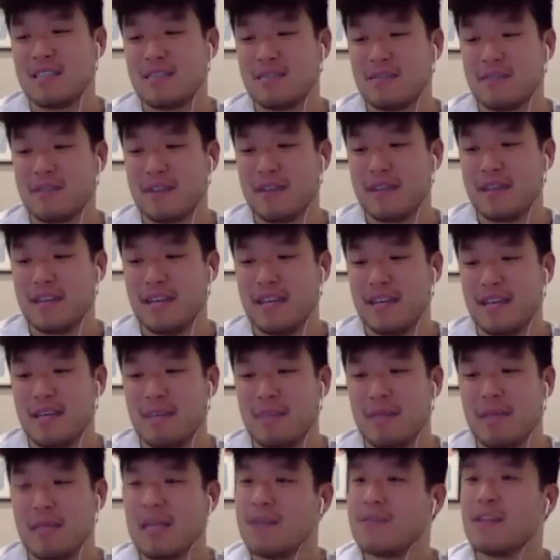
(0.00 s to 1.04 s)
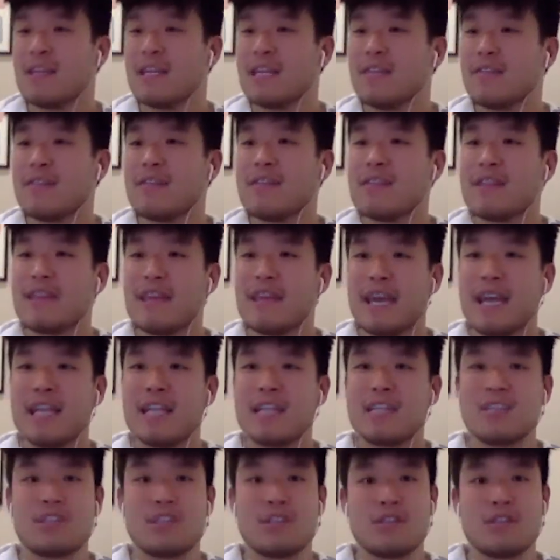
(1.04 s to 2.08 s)
different, but even even then,
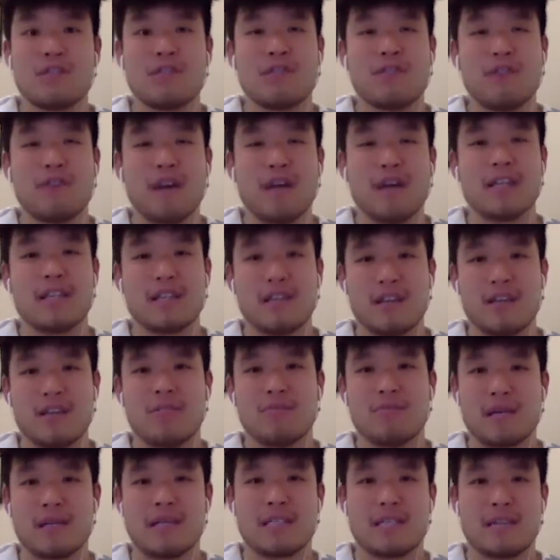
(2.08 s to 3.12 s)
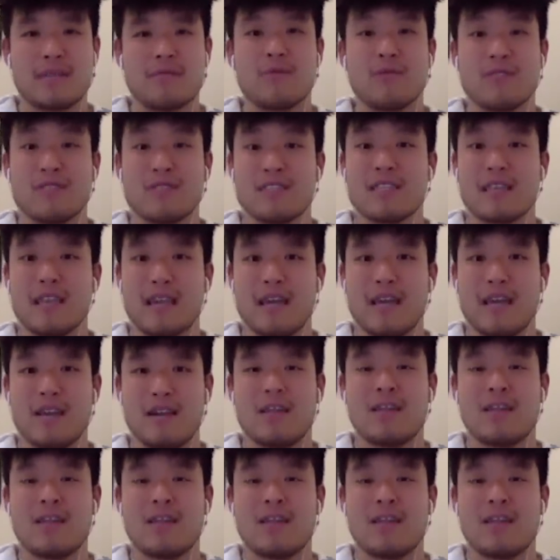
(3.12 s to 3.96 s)
it's still fun, you know, because everyone's yeah. So